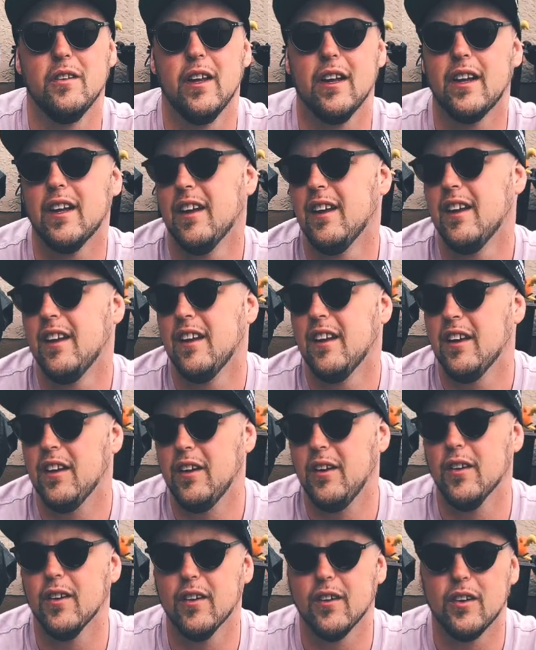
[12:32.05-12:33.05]
Like
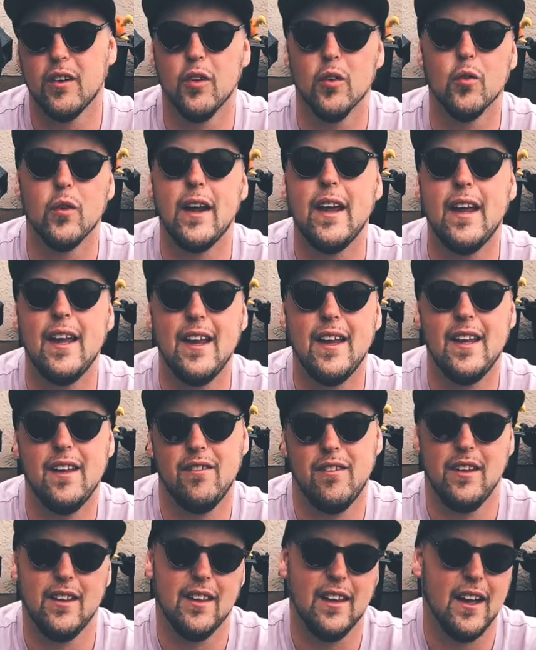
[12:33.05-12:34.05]
you're
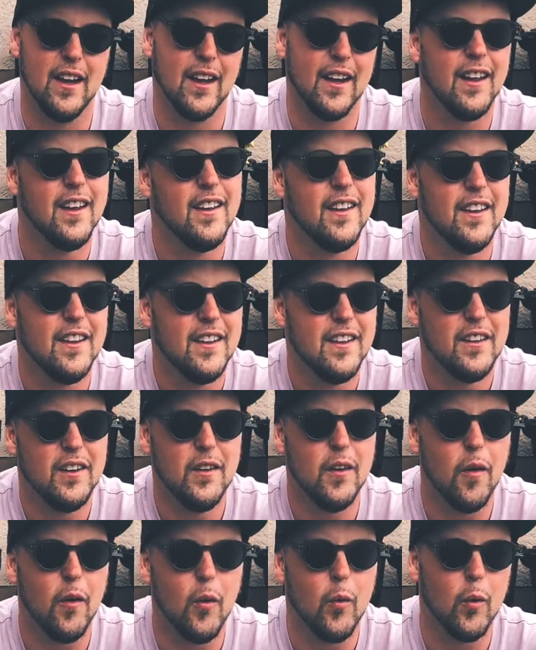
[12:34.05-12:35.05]
gravy. Like
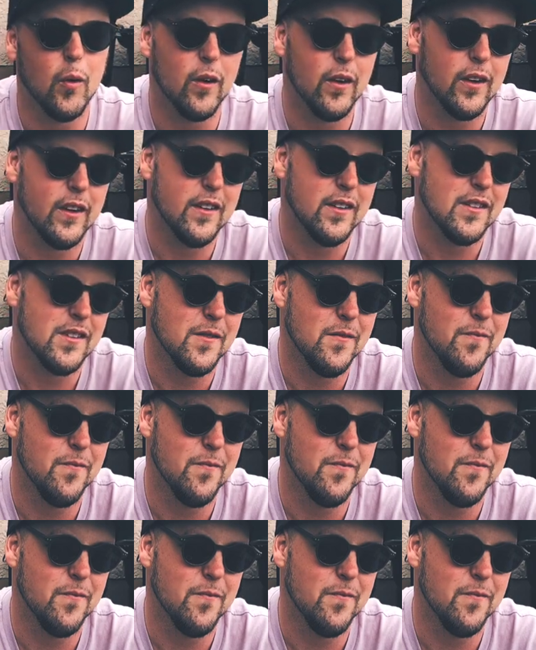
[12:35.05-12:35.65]
no worries.